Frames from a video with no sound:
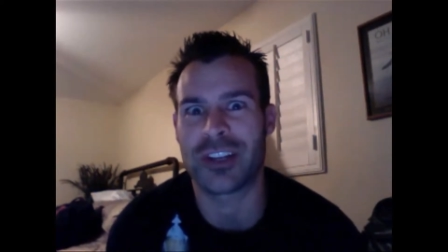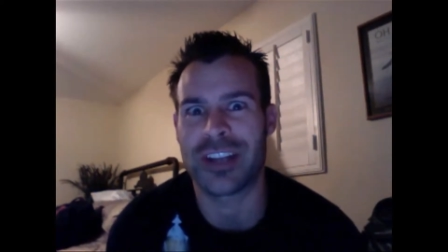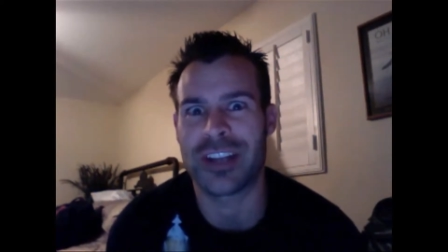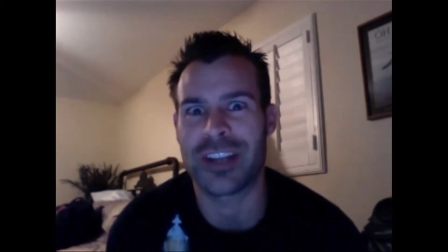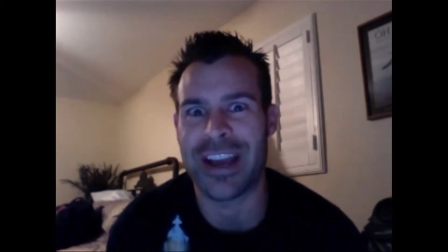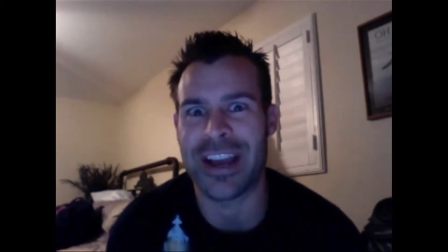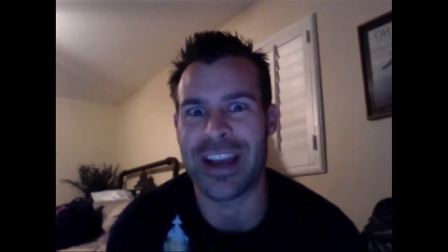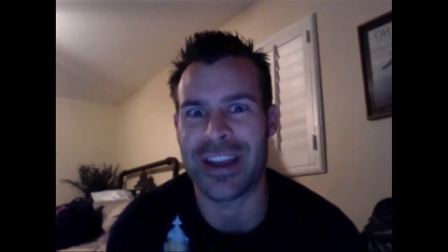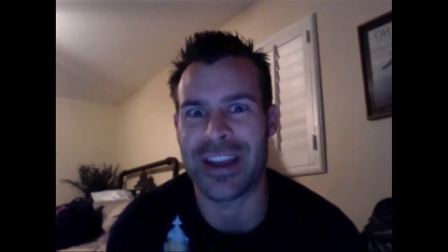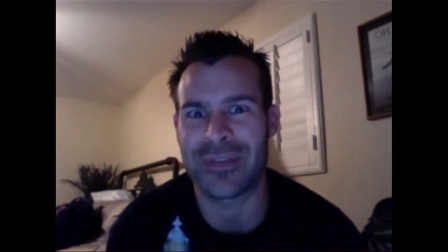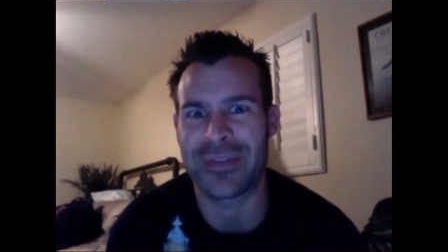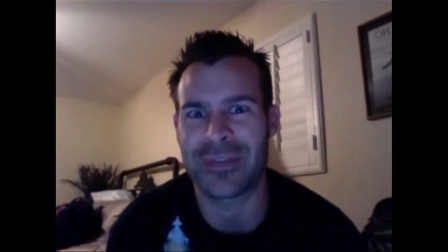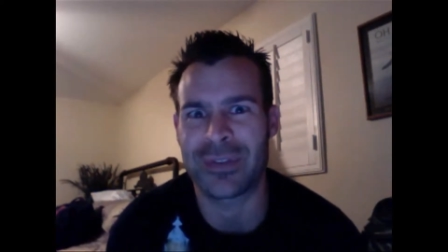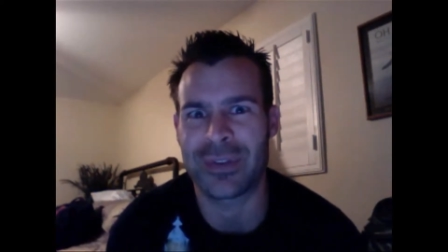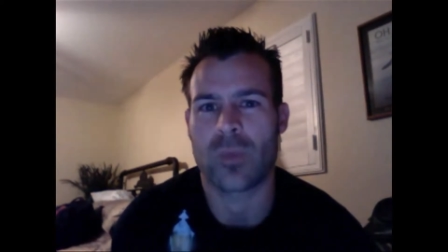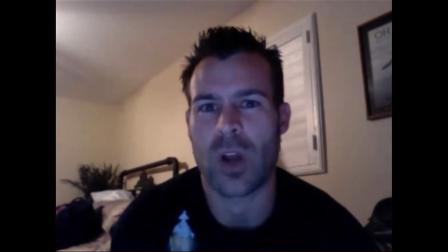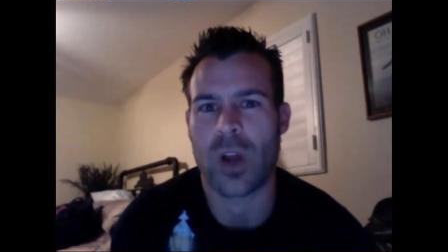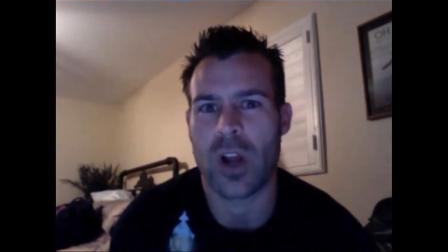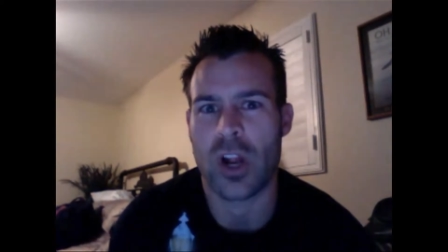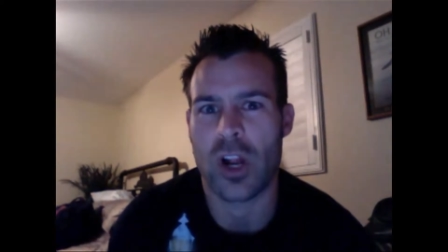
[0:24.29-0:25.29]

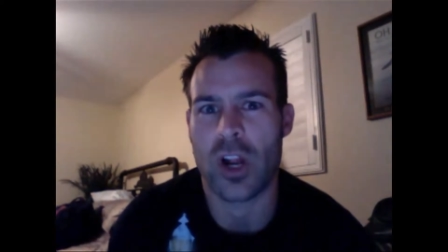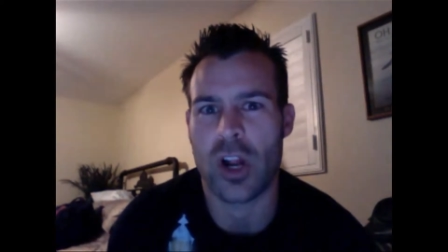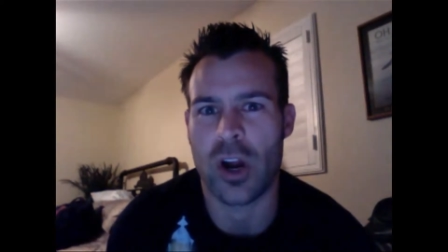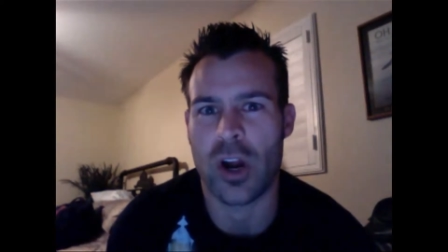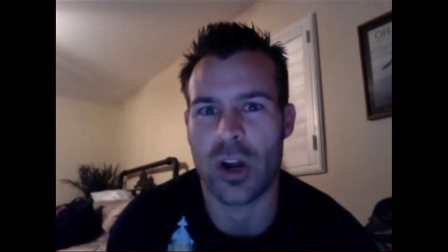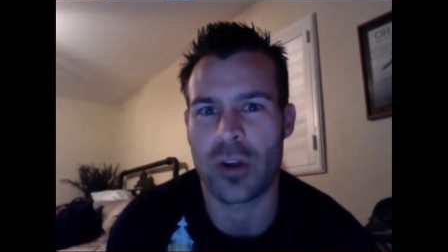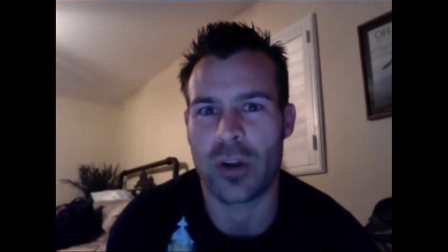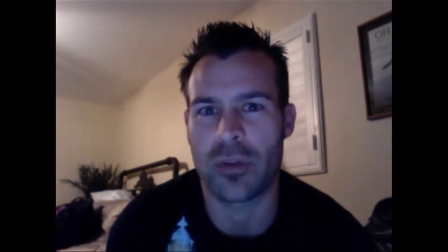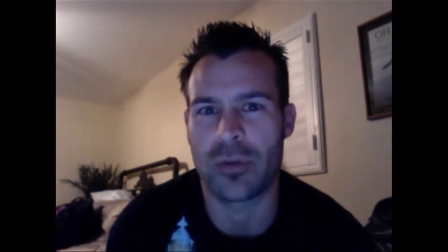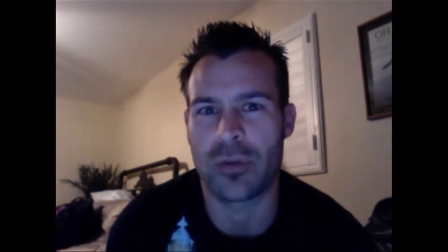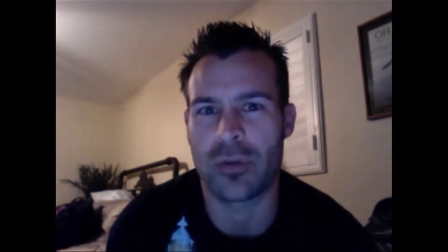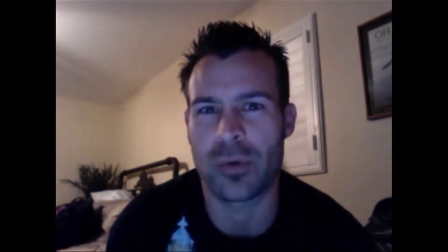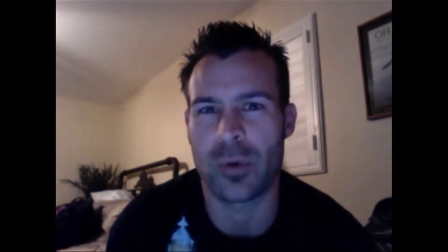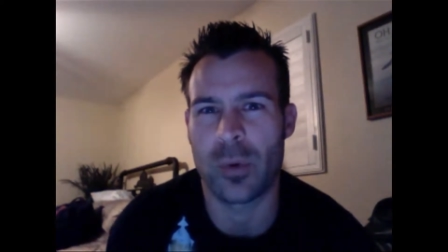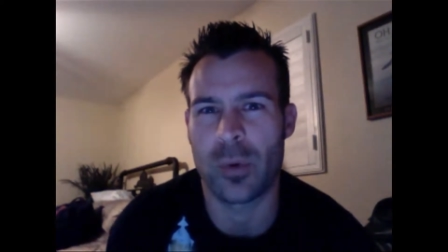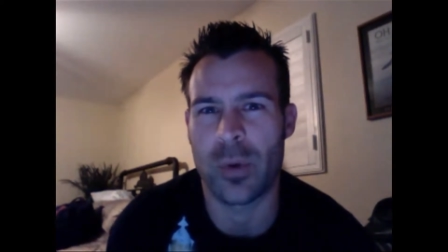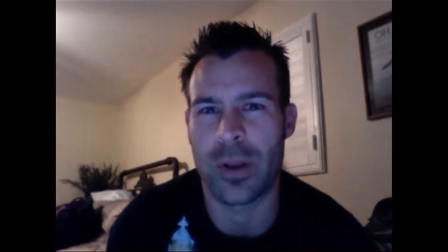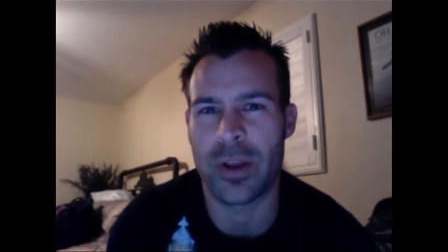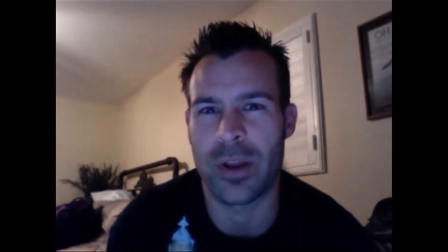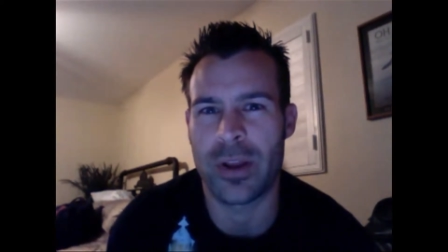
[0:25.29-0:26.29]
knives, card through
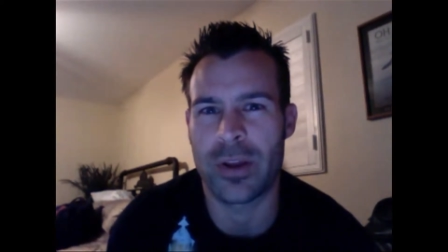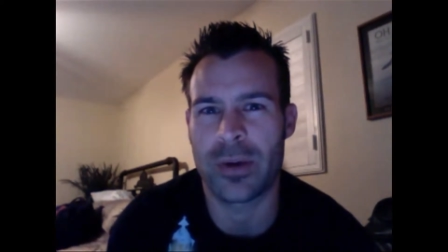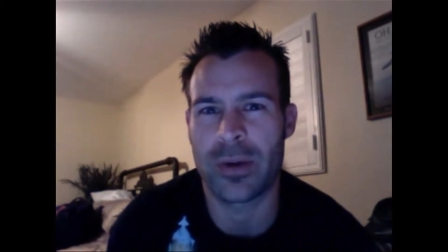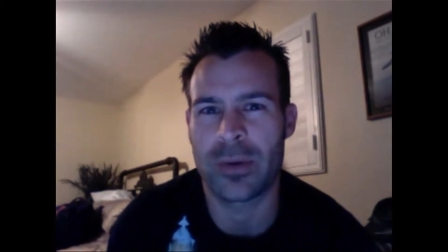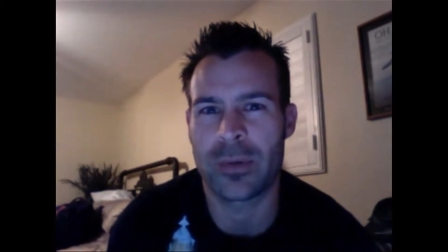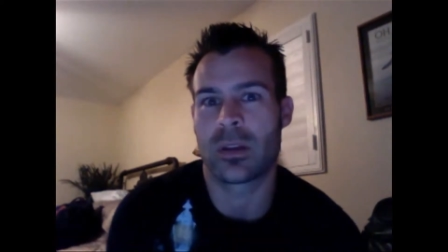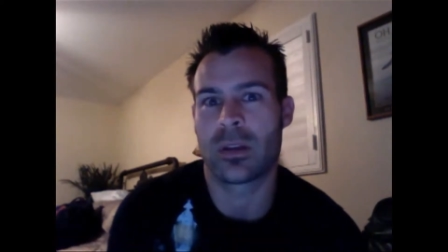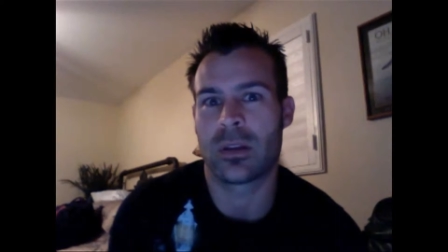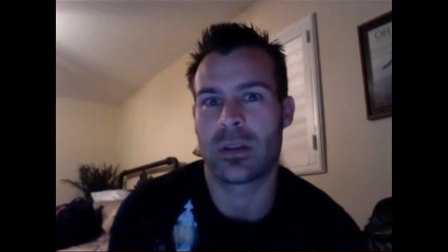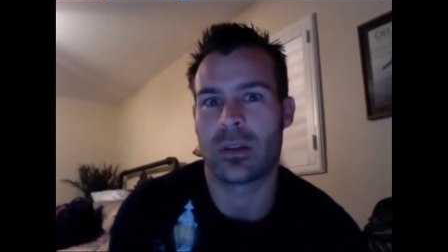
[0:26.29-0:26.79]
window,